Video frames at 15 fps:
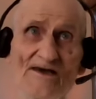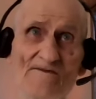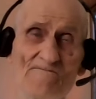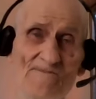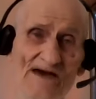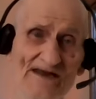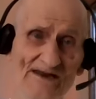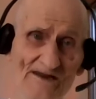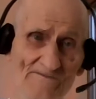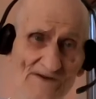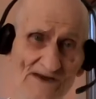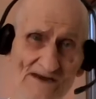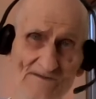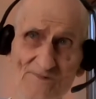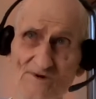many
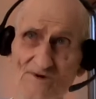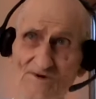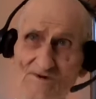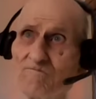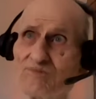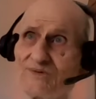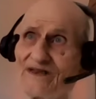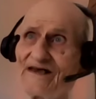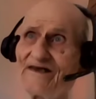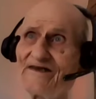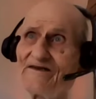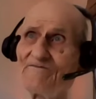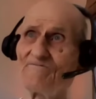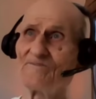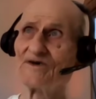people
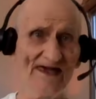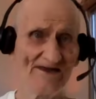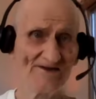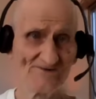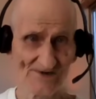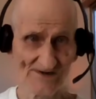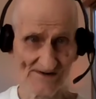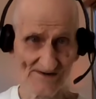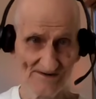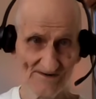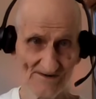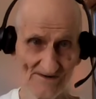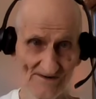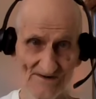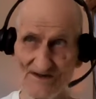blame aging
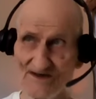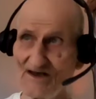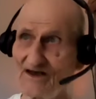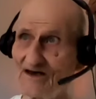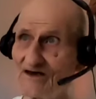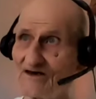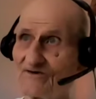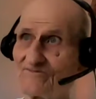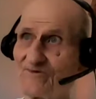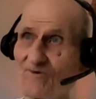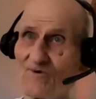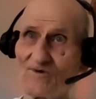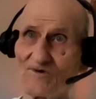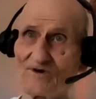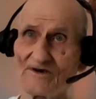
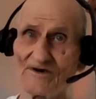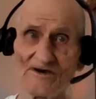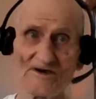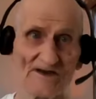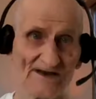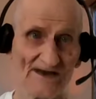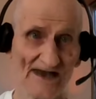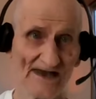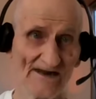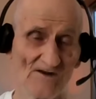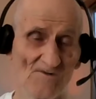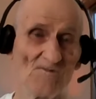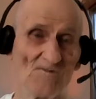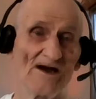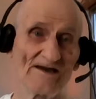for
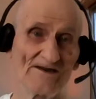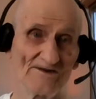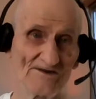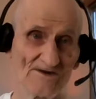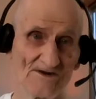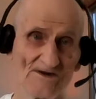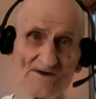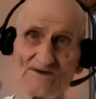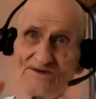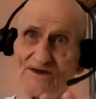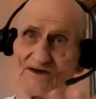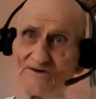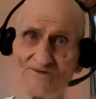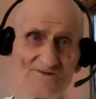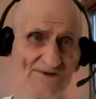gaining weight.
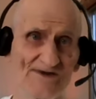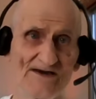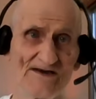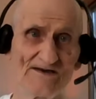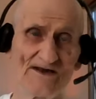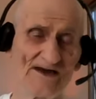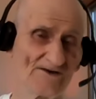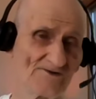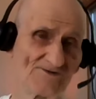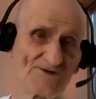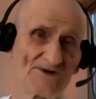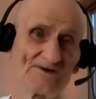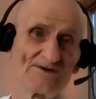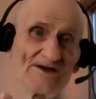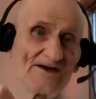They're thin and
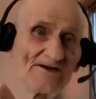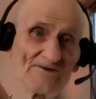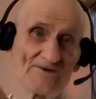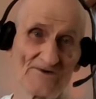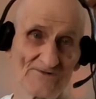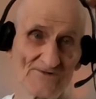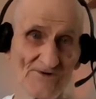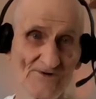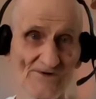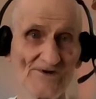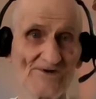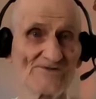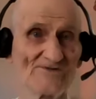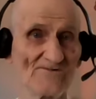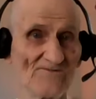suddenly in their 30s or